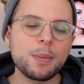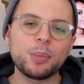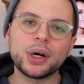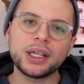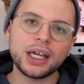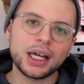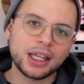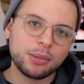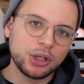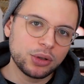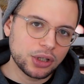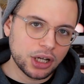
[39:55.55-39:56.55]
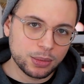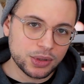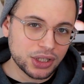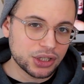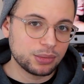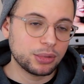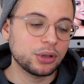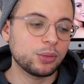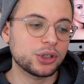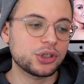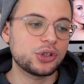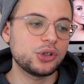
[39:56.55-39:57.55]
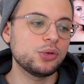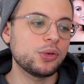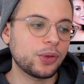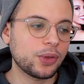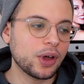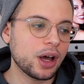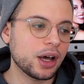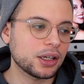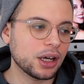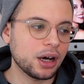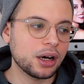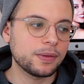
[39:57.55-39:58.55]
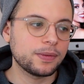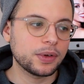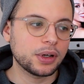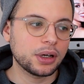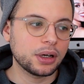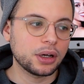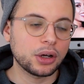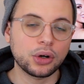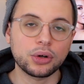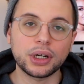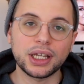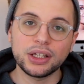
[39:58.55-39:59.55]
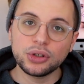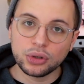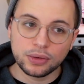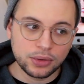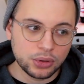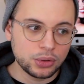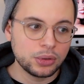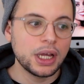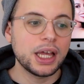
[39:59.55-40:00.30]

But yeah, let me know in the comment section below what you thought of her interview.